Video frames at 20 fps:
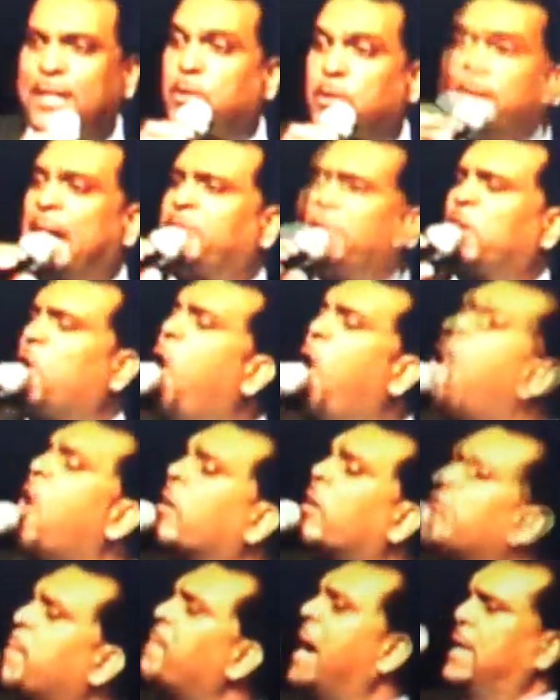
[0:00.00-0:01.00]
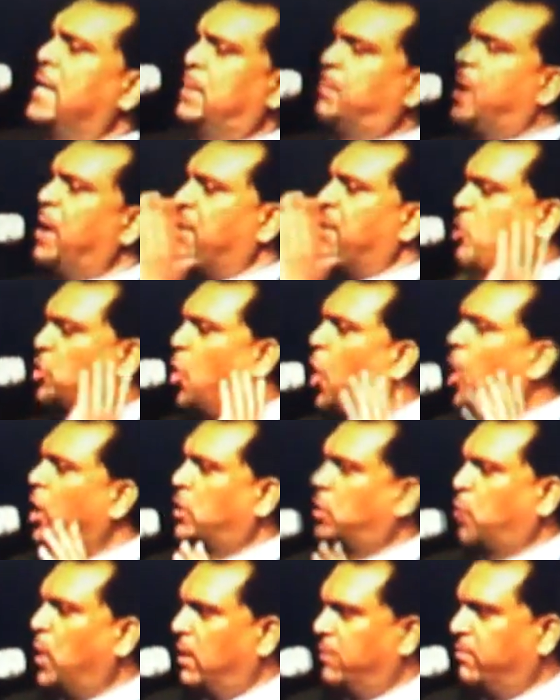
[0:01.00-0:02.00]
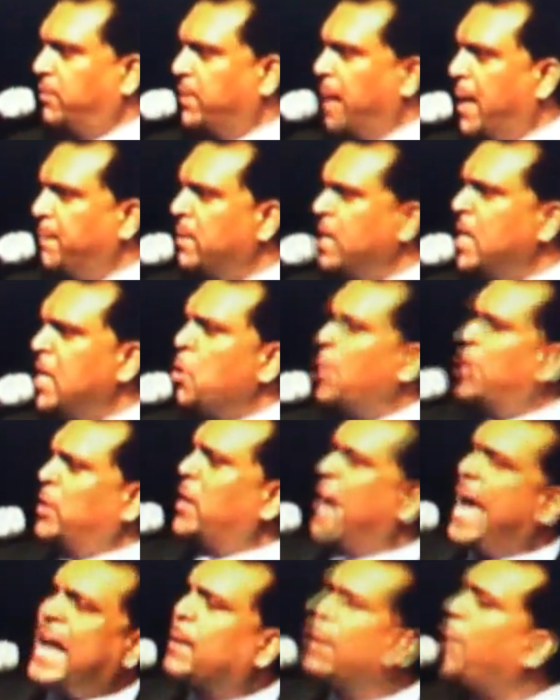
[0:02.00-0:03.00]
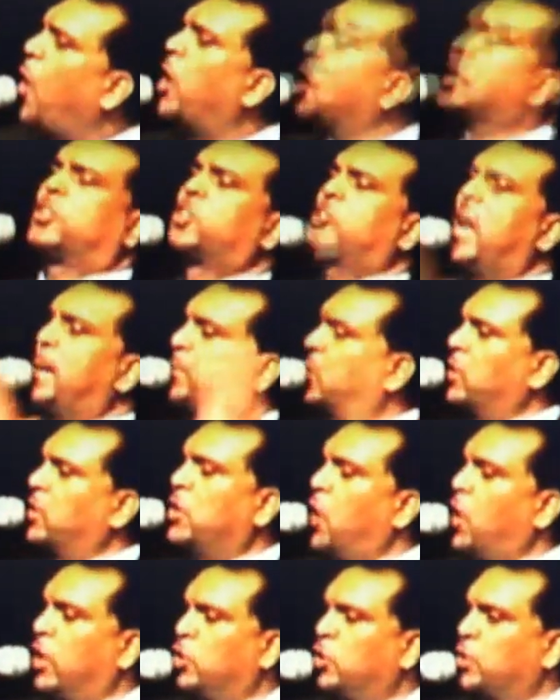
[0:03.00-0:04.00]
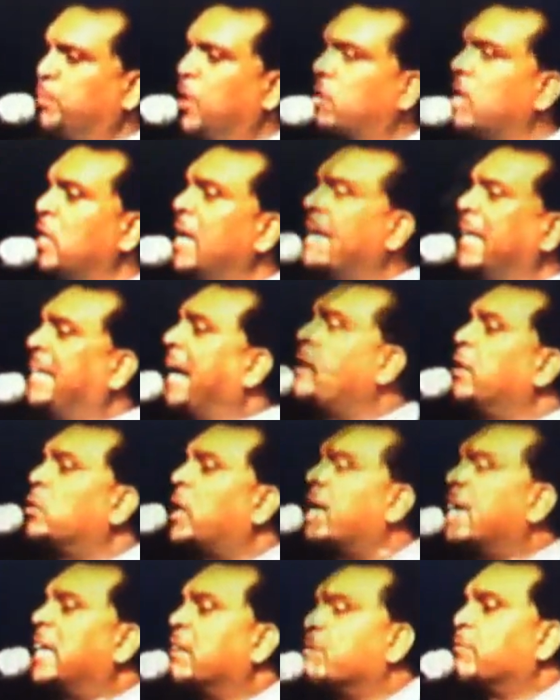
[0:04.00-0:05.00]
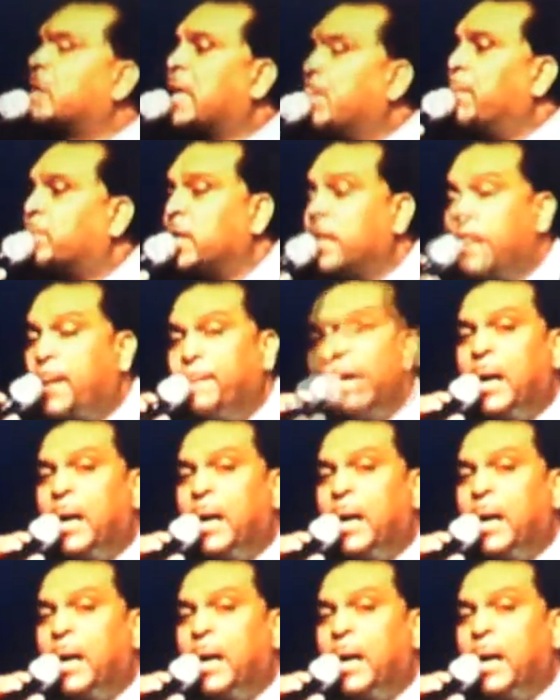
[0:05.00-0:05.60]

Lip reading: As a matter of fact, all of the minor prophets, all 12 of them, when you add up all the chapters in all those books, they do not even come to the